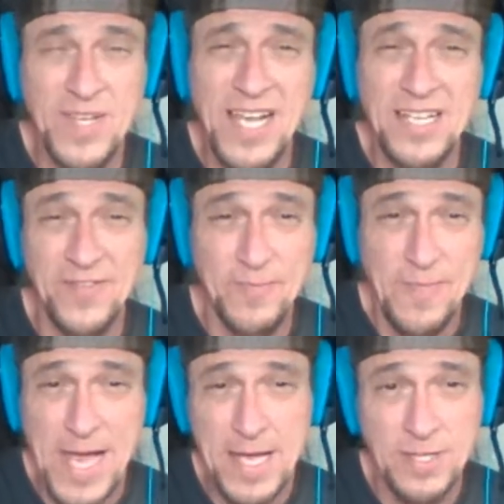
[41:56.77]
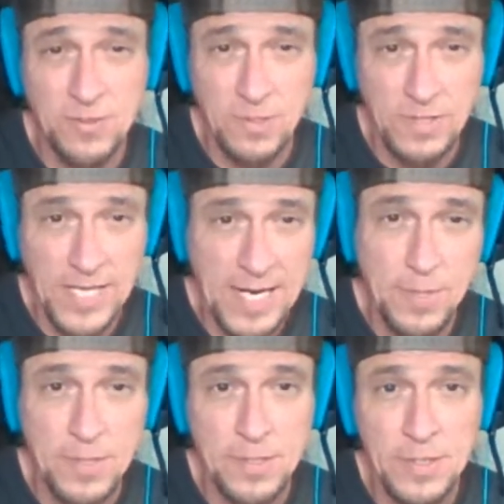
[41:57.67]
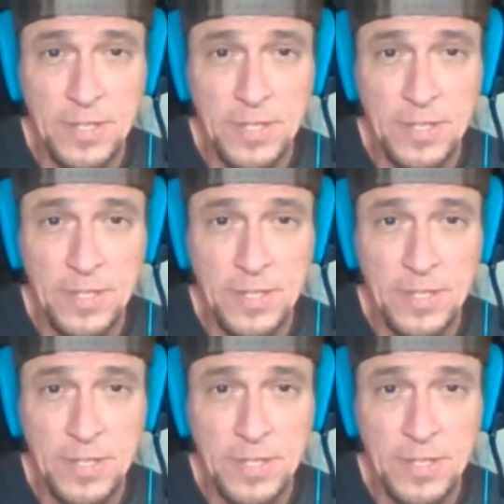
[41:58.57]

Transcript: kind of manual labor